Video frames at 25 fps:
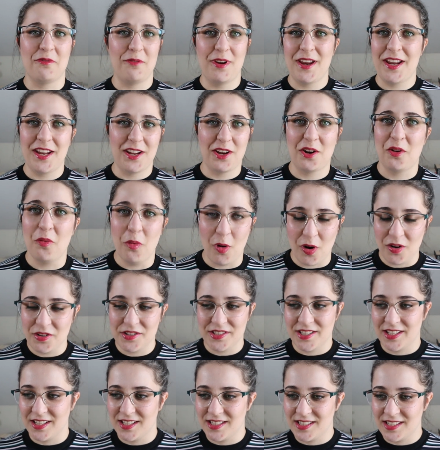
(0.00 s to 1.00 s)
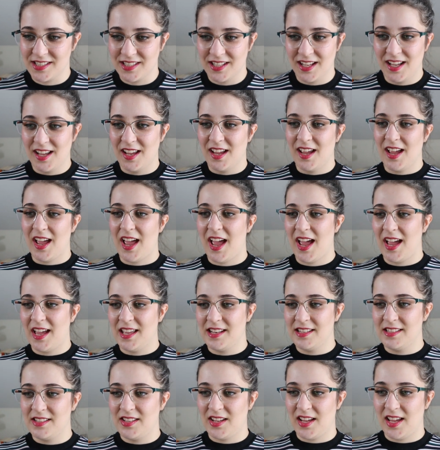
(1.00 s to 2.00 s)
Greek quoted
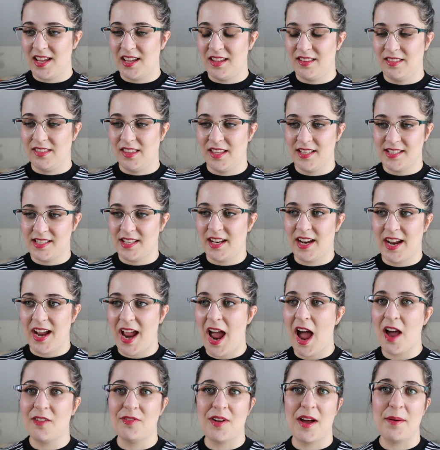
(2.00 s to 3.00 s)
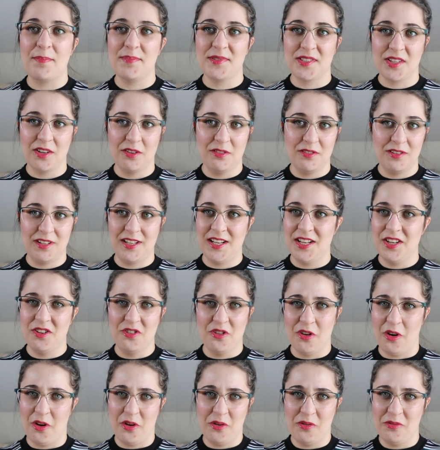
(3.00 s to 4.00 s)
and things that I have absolutely
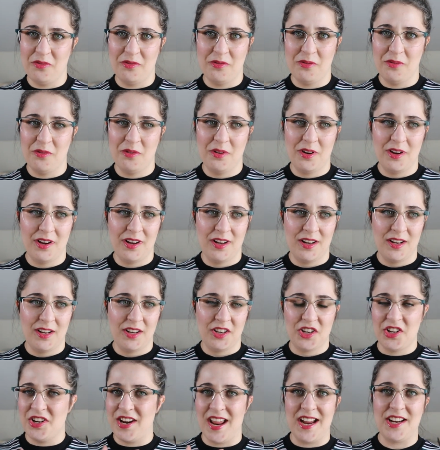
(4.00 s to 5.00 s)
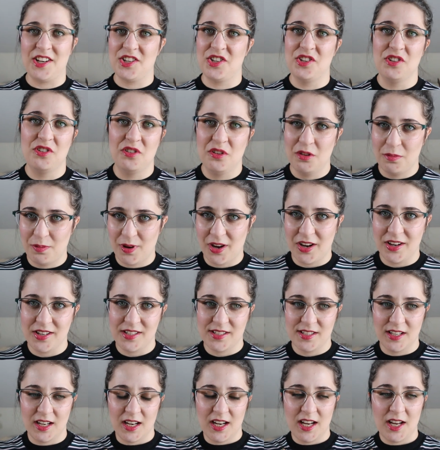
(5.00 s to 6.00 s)
no connection to
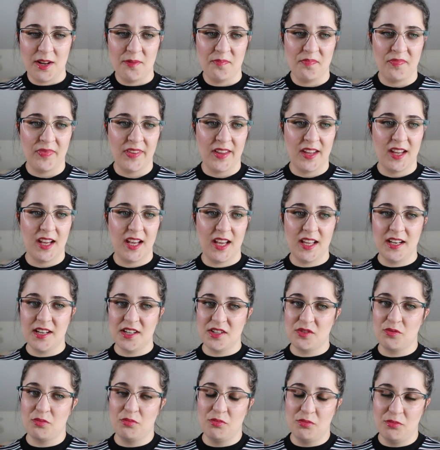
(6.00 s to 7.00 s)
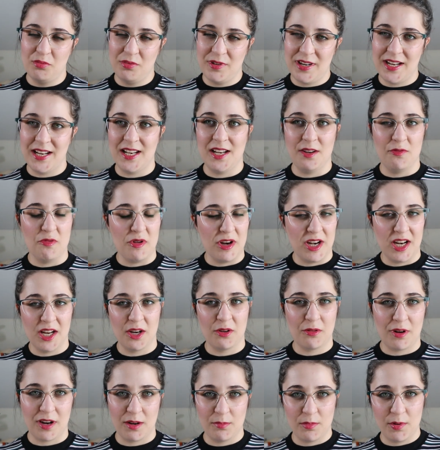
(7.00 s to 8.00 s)
personally. It is really, really
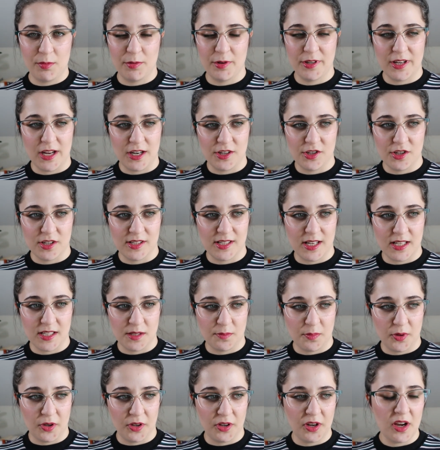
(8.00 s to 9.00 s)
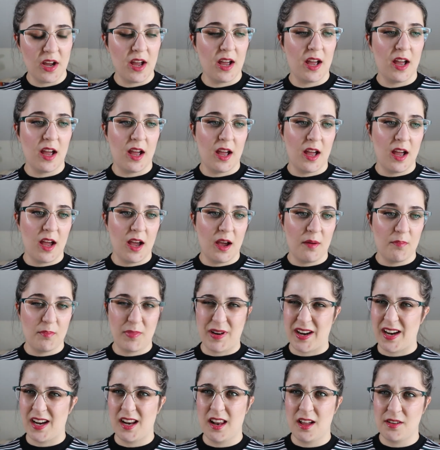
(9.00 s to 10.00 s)
incredibly pretentious as a book,
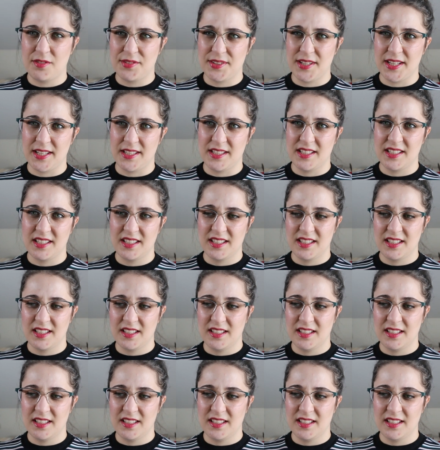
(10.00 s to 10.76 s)
but I loved it.